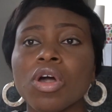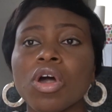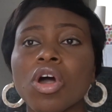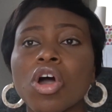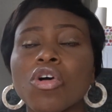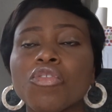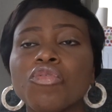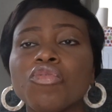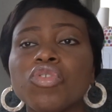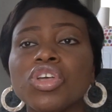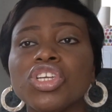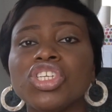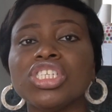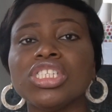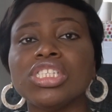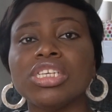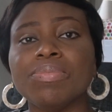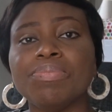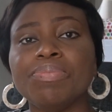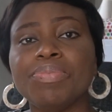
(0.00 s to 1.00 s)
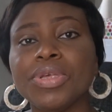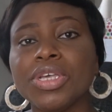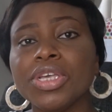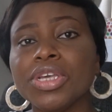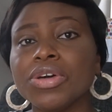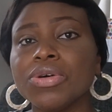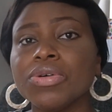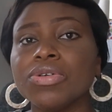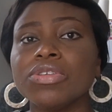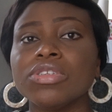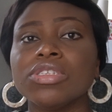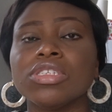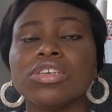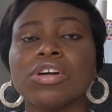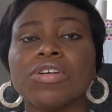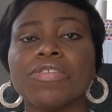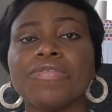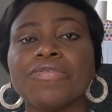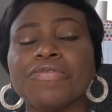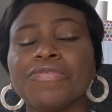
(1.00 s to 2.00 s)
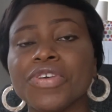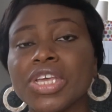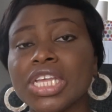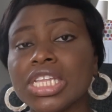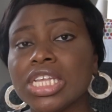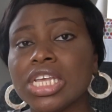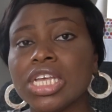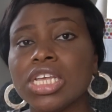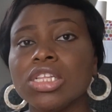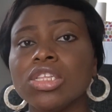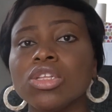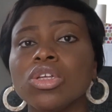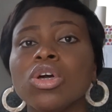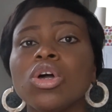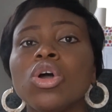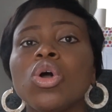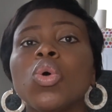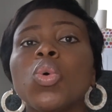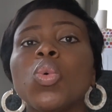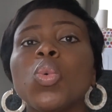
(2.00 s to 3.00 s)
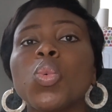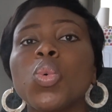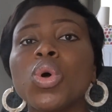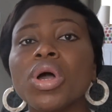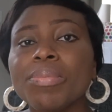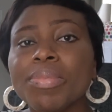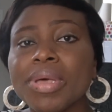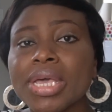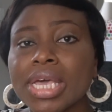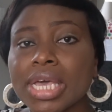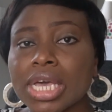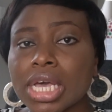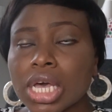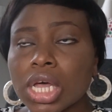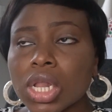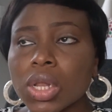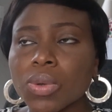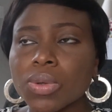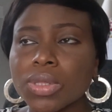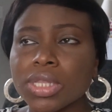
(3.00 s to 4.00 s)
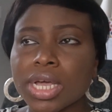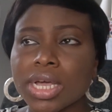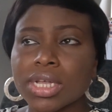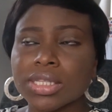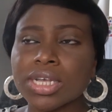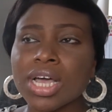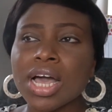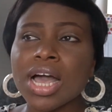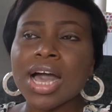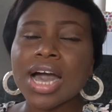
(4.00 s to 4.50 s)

of which the bills, your feeding will be included.